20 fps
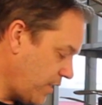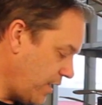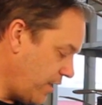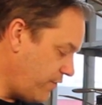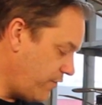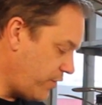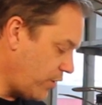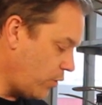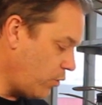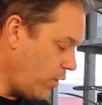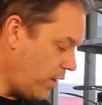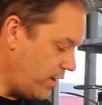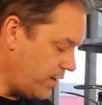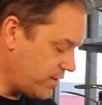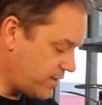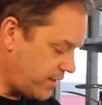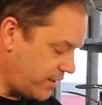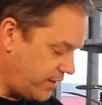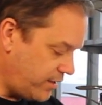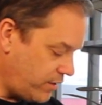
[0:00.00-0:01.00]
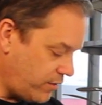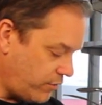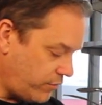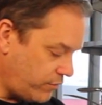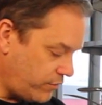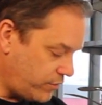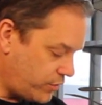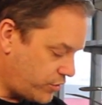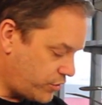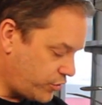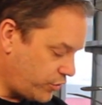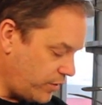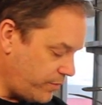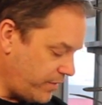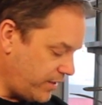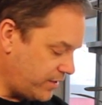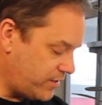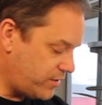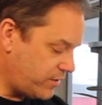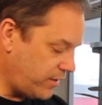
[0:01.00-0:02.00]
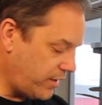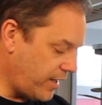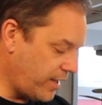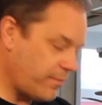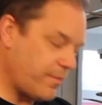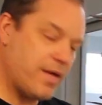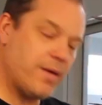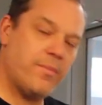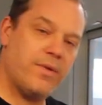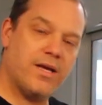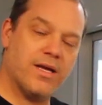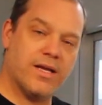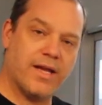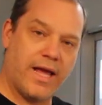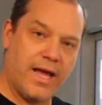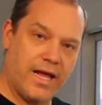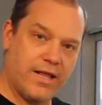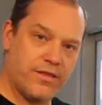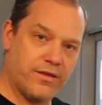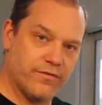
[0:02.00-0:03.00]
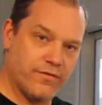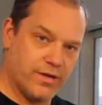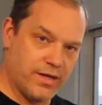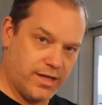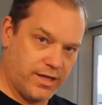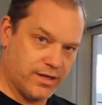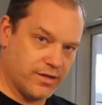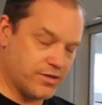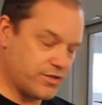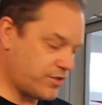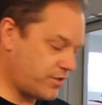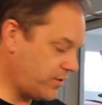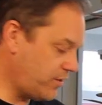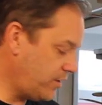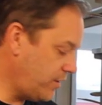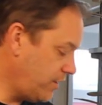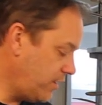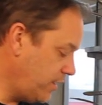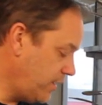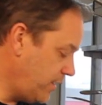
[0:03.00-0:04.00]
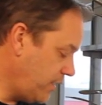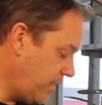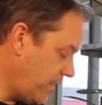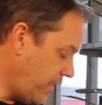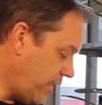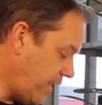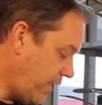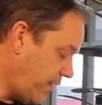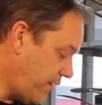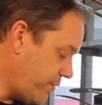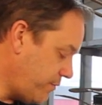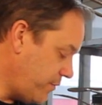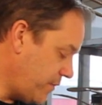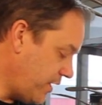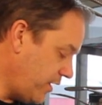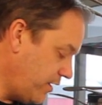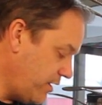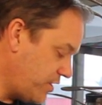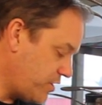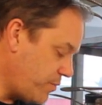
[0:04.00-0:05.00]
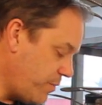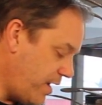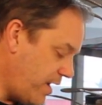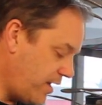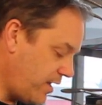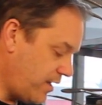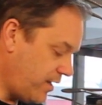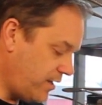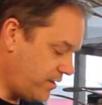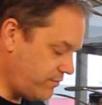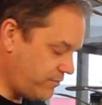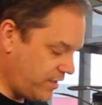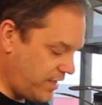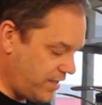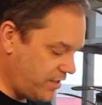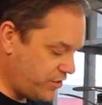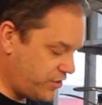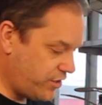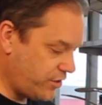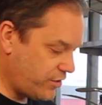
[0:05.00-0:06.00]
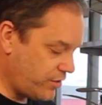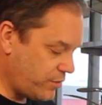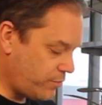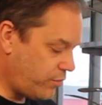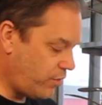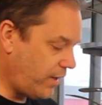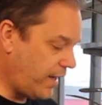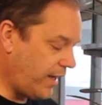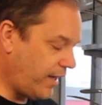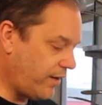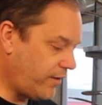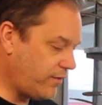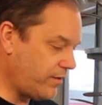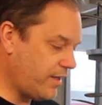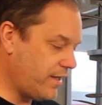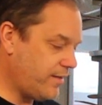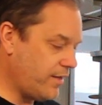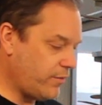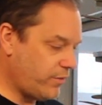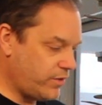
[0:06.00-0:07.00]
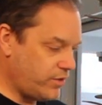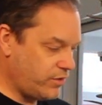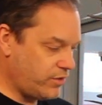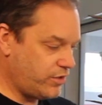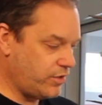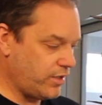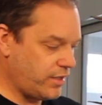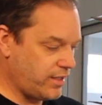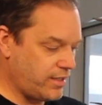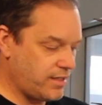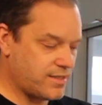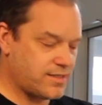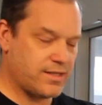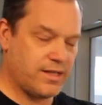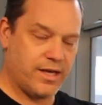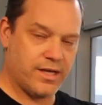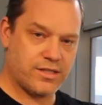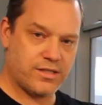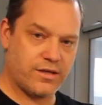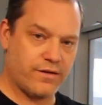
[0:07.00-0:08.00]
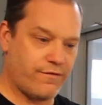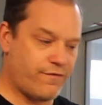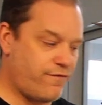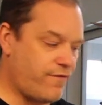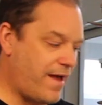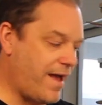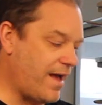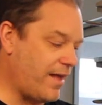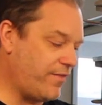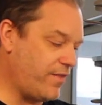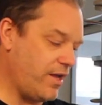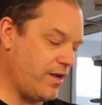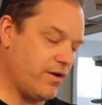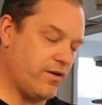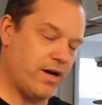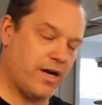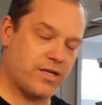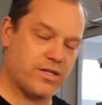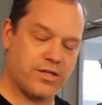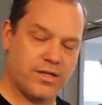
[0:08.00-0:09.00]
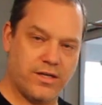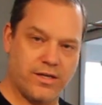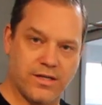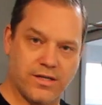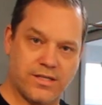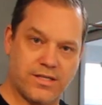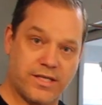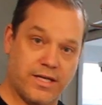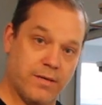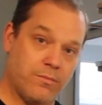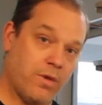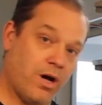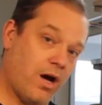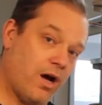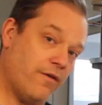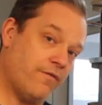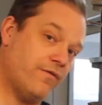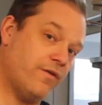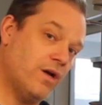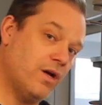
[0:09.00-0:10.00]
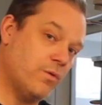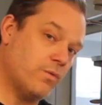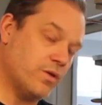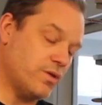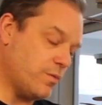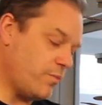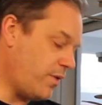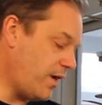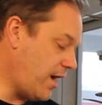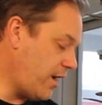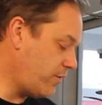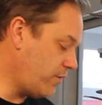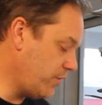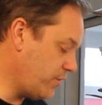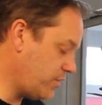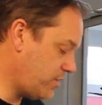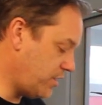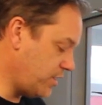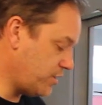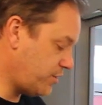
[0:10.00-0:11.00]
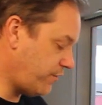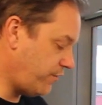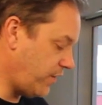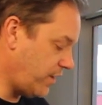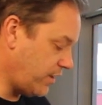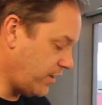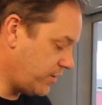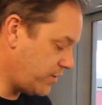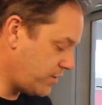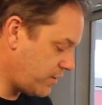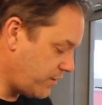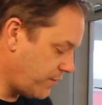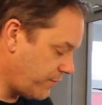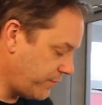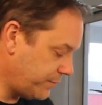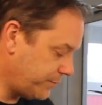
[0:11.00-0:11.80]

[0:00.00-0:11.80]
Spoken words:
If there was, trim it to like maybe 1/8 of an inch. It'll just make it easier to brown, and then when you cook it, it's less fat that you're actually going to skim off when the pot roast is finished.